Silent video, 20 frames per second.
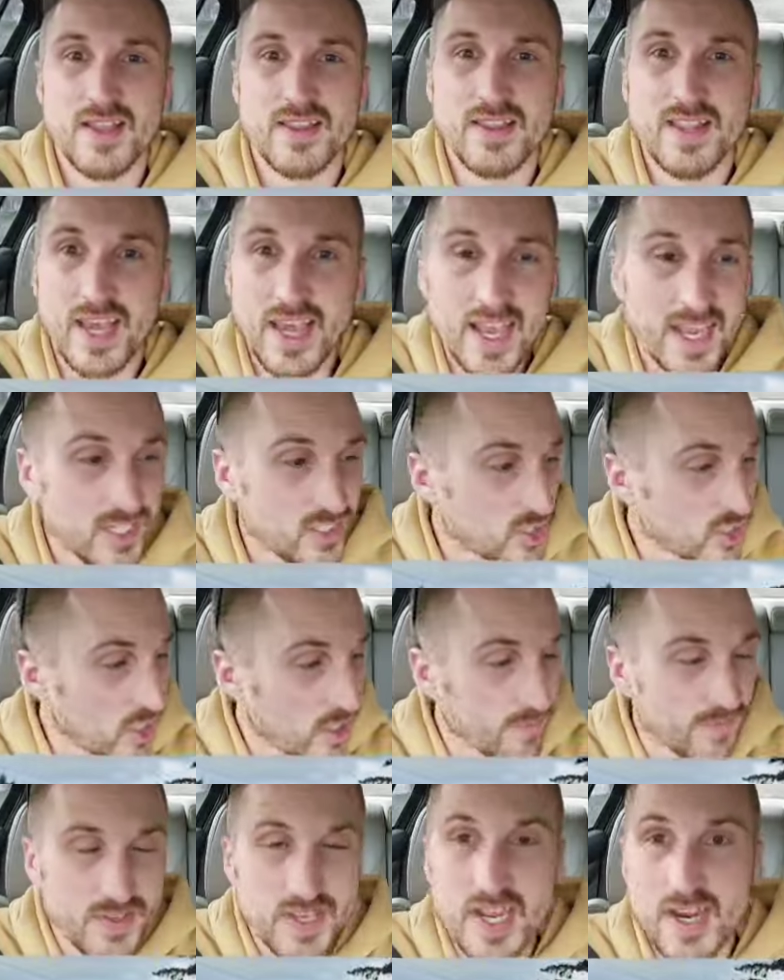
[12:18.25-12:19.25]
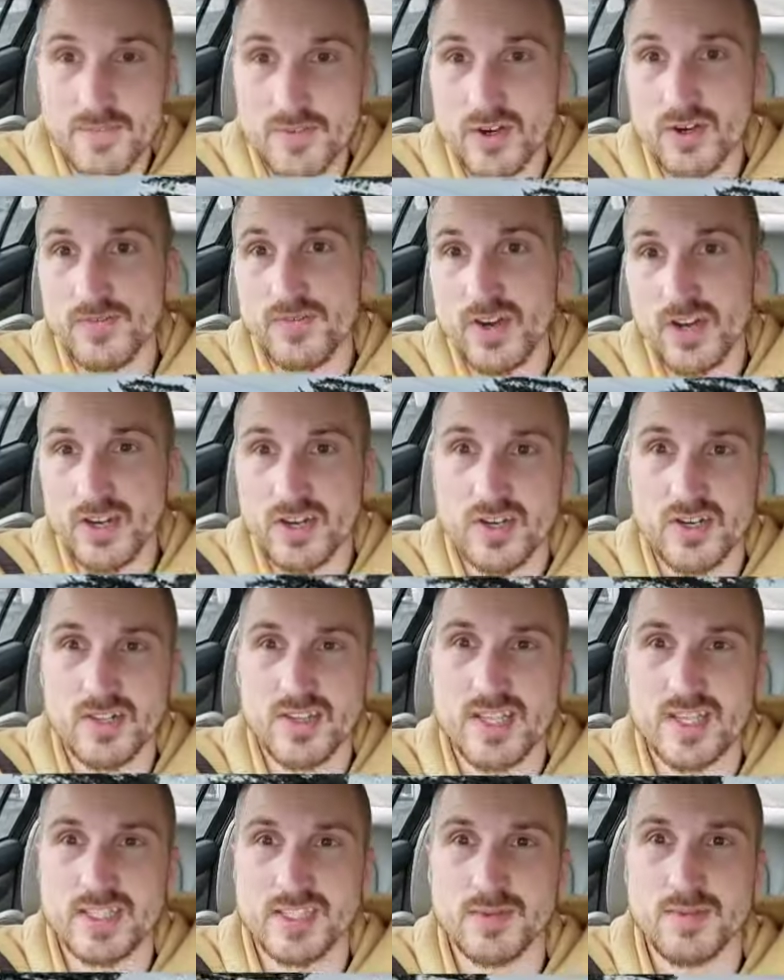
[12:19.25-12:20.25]
The HRV I've heard very good
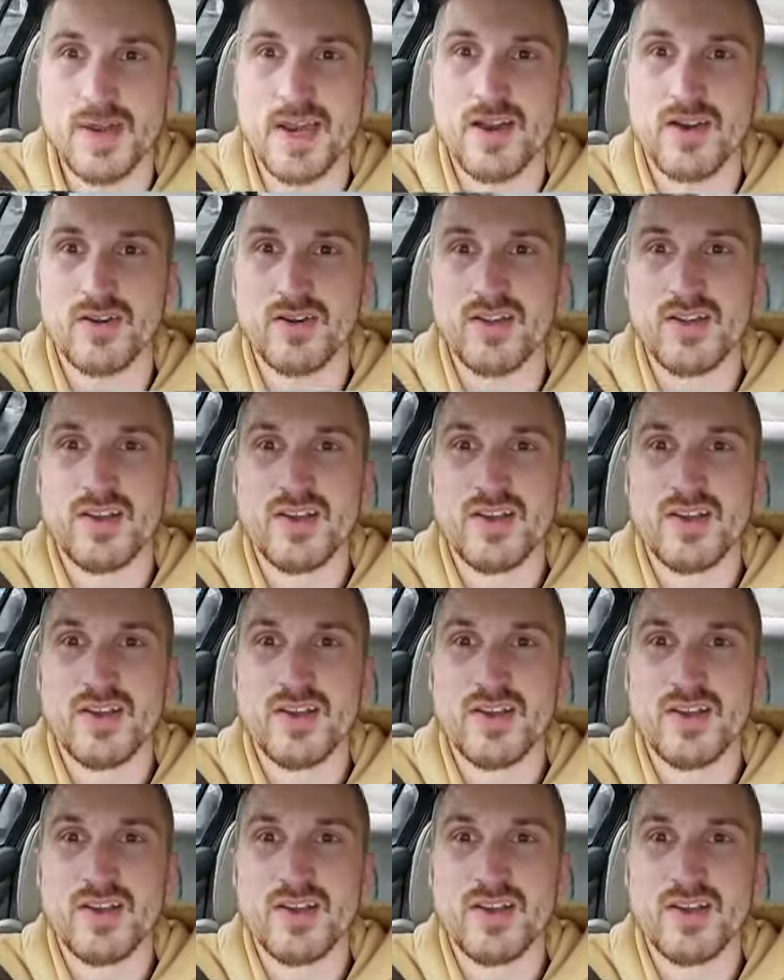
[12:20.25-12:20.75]
things about.